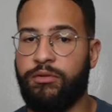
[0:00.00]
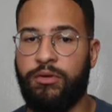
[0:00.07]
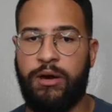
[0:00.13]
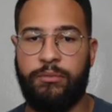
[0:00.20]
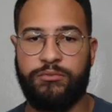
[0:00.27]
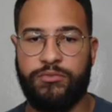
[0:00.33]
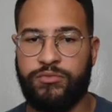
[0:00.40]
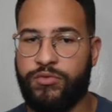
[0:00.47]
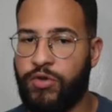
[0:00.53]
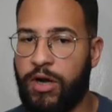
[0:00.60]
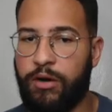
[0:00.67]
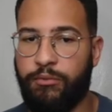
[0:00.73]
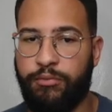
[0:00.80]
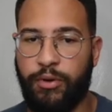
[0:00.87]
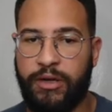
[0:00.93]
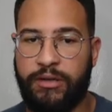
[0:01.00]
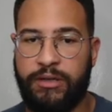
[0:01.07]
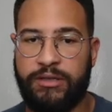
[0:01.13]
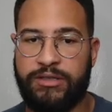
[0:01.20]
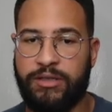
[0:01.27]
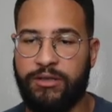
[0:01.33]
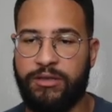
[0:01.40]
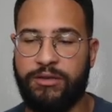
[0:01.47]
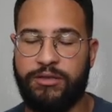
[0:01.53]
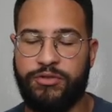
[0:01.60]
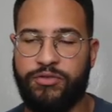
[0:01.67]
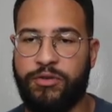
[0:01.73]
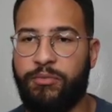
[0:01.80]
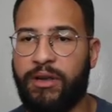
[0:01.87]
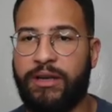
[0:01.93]
I'm trying to break into the
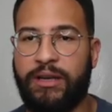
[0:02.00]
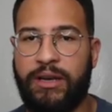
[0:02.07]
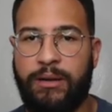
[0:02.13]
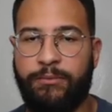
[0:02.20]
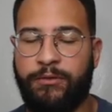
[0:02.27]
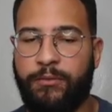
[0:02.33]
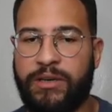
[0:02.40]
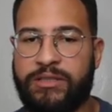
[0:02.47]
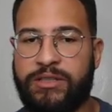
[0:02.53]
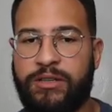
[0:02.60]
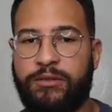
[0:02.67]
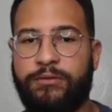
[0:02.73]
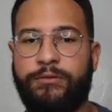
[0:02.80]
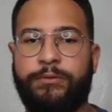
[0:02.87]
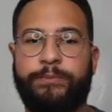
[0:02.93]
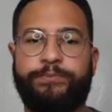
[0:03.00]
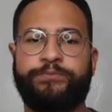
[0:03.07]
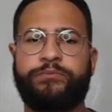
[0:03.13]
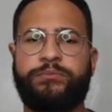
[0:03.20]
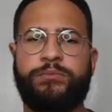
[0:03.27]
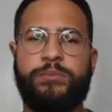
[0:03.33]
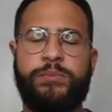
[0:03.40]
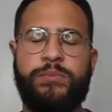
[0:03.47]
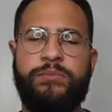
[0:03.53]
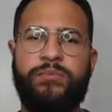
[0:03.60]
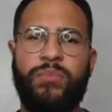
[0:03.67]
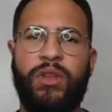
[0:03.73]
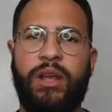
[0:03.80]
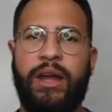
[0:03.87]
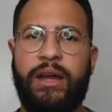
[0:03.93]
industry, make a name for myself,
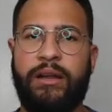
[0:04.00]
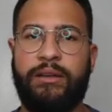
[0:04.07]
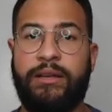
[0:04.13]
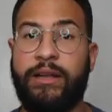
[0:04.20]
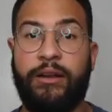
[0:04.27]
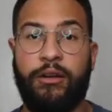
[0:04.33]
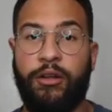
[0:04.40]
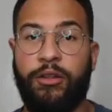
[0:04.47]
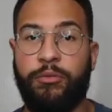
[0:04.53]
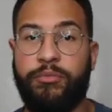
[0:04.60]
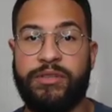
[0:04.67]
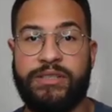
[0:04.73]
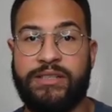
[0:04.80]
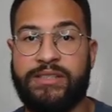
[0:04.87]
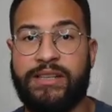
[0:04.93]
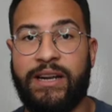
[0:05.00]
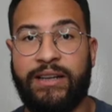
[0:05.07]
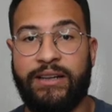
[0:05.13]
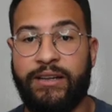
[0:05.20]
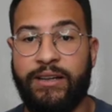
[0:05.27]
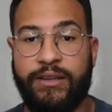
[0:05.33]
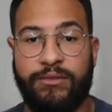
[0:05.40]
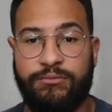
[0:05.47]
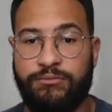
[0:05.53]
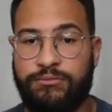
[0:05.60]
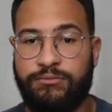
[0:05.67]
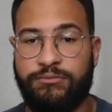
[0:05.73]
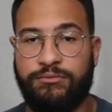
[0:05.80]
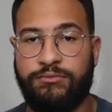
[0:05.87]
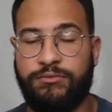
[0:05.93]
and needed all the business that I could get,
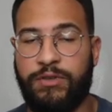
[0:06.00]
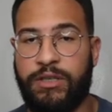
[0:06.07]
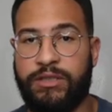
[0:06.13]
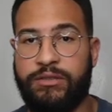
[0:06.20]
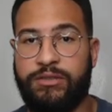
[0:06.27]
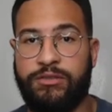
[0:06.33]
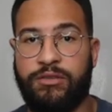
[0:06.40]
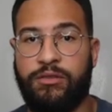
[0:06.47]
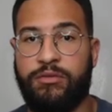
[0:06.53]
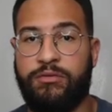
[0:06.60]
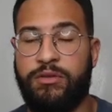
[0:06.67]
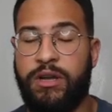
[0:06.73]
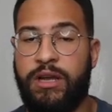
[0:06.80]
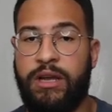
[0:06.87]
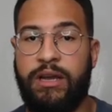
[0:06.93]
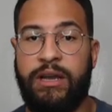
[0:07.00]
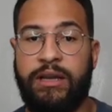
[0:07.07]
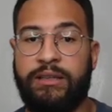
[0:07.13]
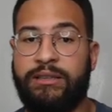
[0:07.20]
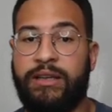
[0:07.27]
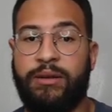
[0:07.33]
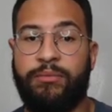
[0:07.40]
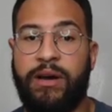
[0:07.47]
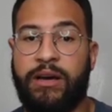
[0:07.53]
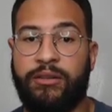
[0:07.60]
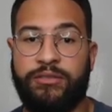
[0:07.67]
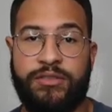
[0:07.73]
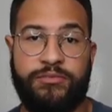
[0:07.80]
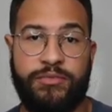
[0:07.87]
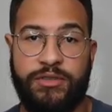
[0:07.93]
right? So it didn't matter
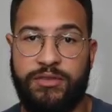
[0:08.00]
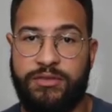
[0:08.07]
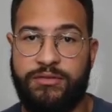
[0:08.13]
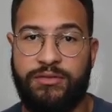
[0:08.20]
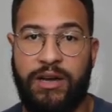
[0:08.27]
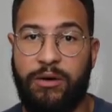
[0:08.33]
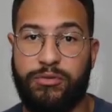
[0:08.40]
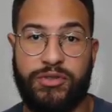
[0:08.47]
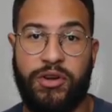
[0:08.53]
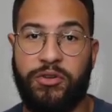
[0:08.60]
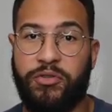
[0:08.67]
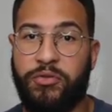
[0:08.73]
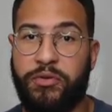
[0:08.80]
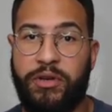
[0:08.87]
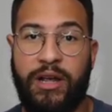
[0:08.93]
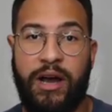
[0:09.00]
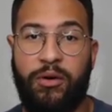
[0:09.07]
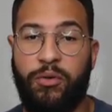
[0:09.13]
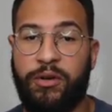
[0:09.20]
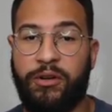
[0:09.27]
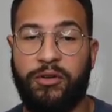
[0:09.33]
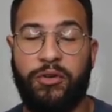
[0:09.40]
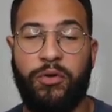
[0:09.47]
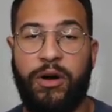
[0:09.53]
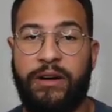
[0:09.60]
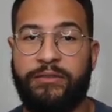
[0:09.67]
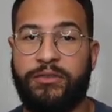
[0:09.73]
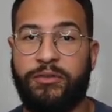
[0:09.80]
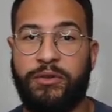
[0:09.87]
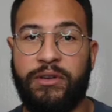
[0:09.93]
to me. I was hungry, I wanted to go
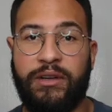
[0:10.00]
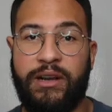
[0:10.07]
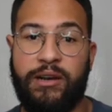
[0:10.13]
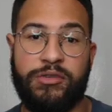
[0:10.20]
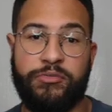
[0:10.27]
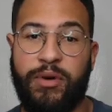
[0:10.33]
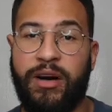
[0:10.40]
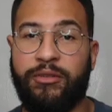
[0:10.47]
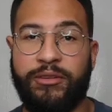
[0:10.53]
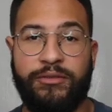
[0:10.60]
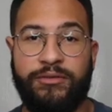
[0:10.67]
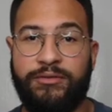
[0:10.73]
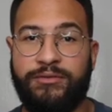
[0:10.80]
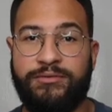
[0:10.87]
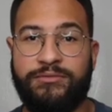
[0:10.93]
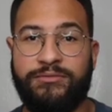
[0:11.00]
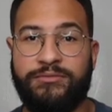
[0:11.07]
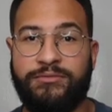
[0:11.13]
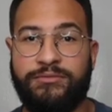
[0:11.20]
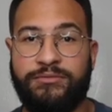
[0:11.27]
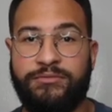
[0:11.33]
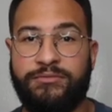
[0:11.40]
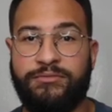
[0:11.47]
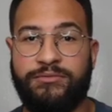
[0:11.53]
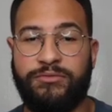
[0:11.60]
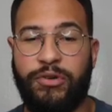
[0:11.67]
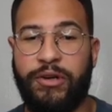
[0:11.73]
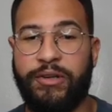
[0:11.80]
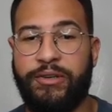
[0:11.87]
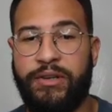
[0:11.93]
after it, and I was about it,
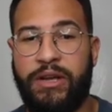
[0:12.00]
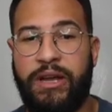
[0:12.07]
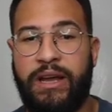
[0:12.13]
right?